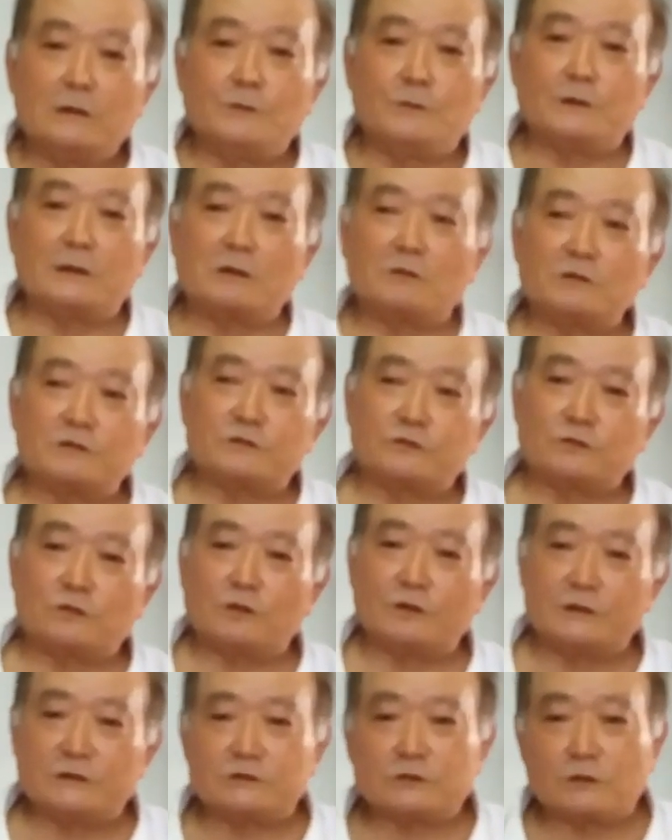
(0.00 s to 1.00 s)
If you can go
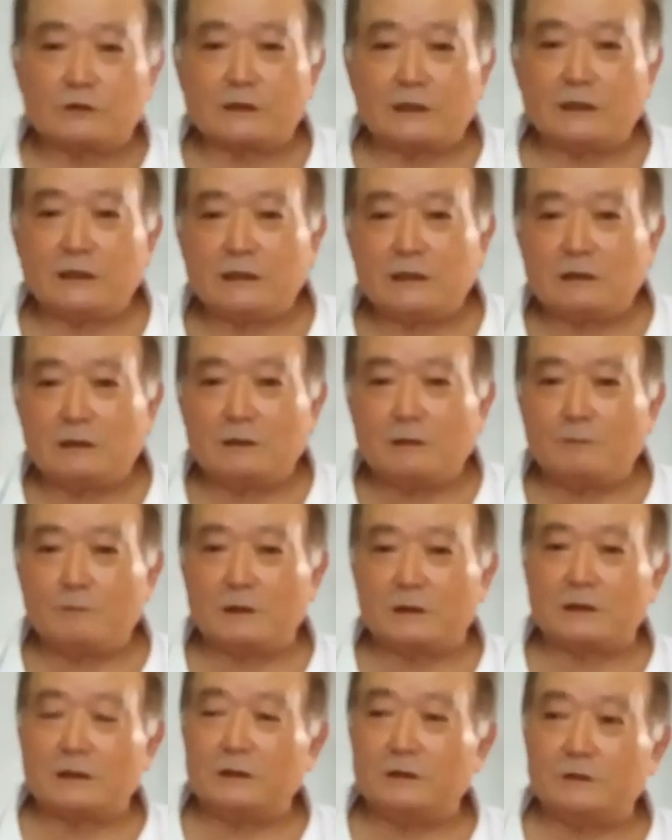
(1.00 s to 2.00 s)
slowly, it's okay,
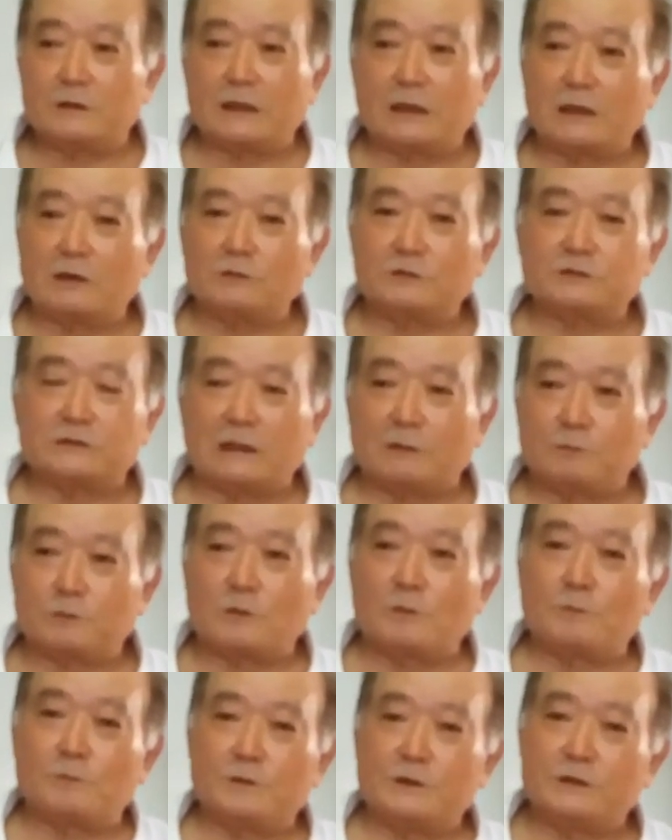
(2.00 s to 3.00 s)
but you can stop
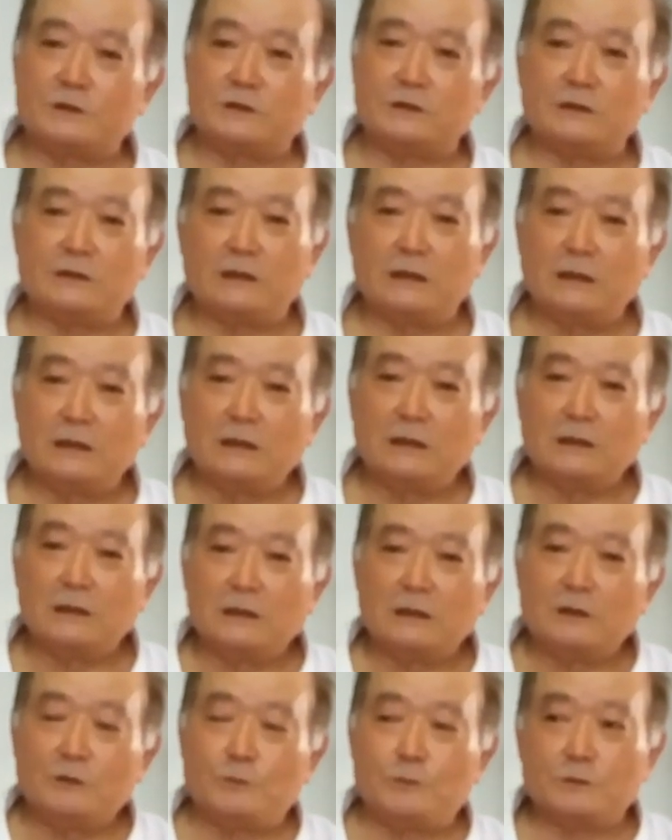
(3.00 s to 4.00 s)
completely.
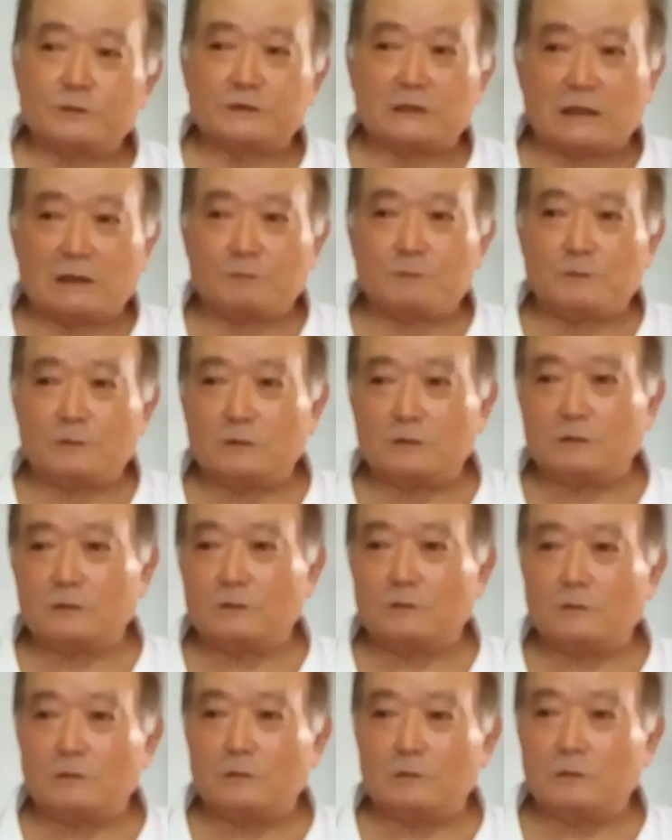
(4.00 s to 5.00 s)
If you stop
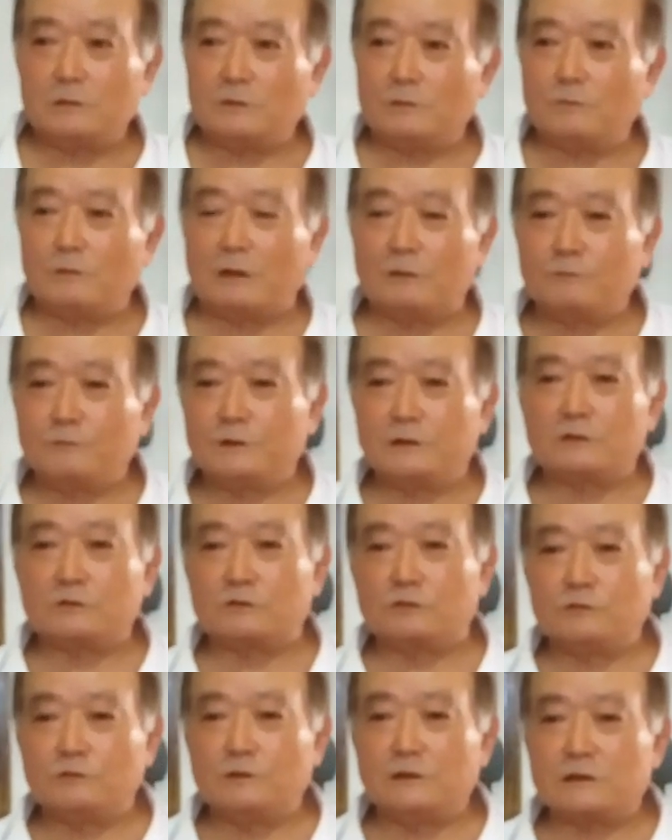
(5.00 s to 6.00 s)
1 week,
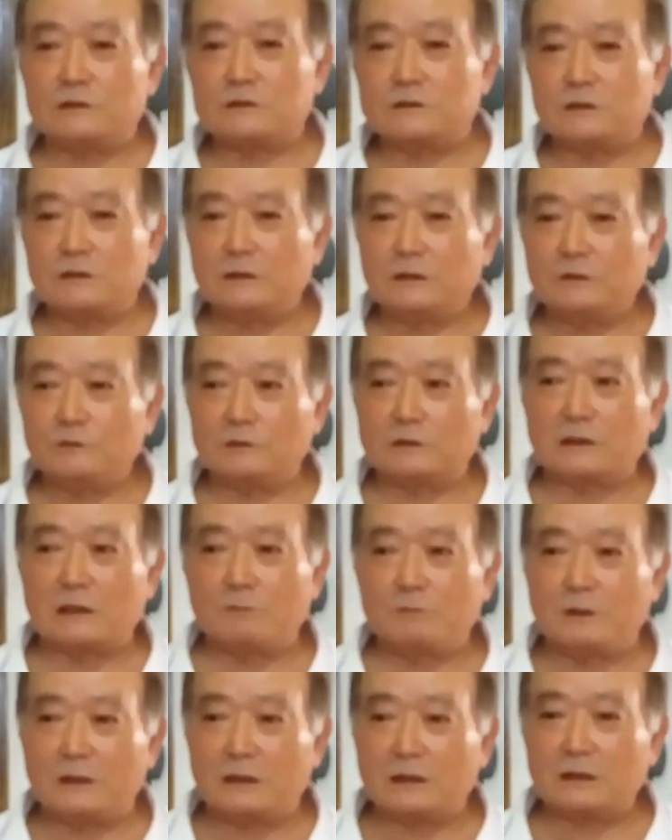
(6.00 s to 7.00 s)
2 weeks, you
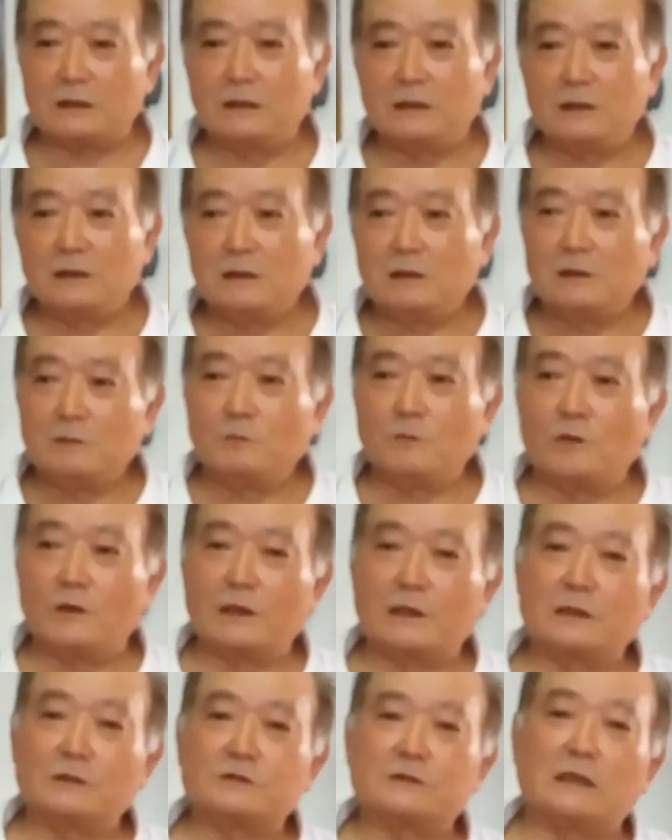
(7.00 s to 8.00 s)
come back, more
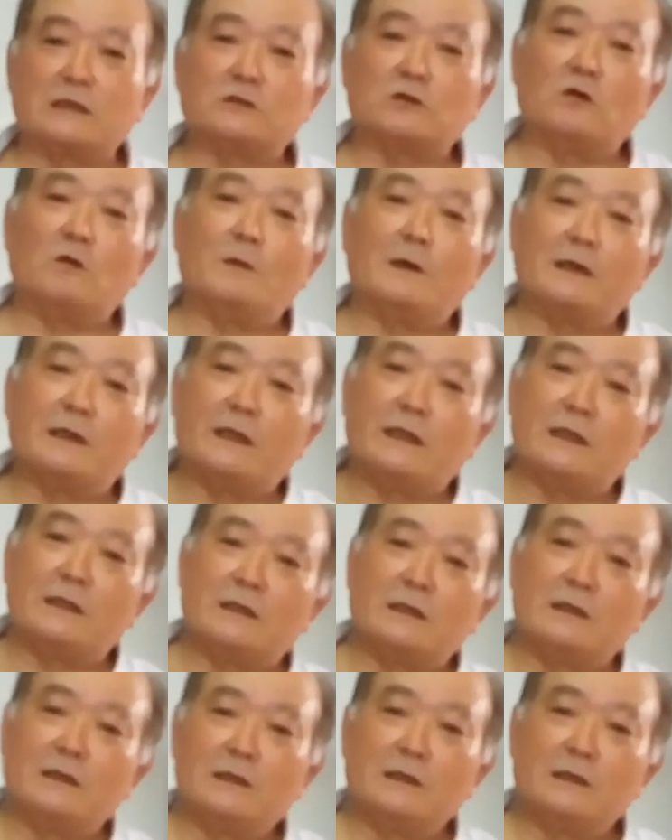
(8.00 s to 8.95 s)
like a start over again,